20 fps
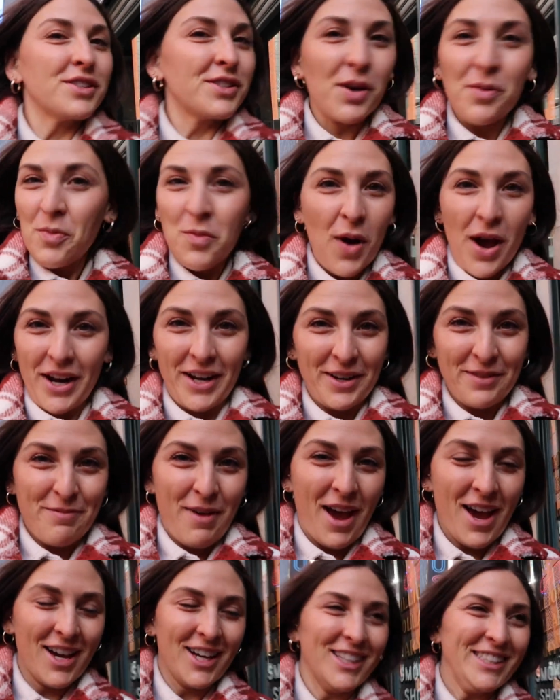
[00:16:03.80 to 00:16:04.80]
some wedding
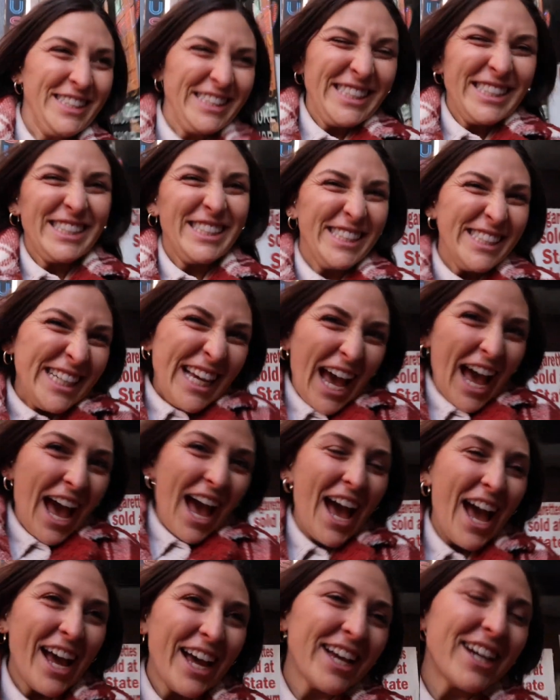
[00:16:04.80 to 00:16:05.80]
bands.
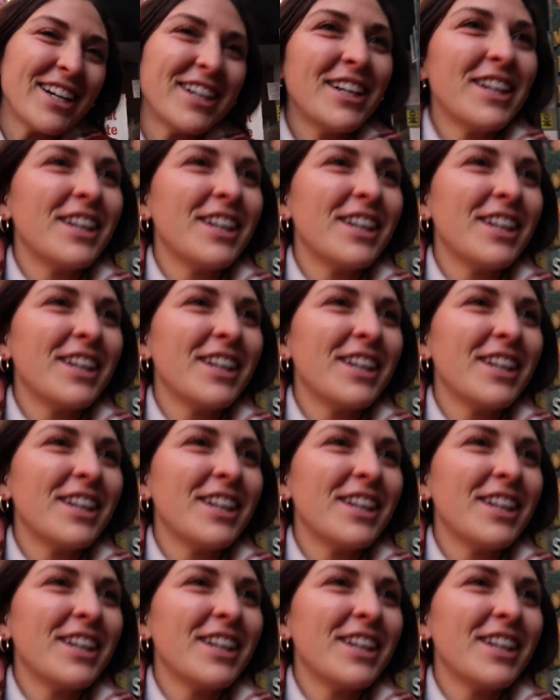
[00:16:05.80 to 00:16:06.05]
Yay!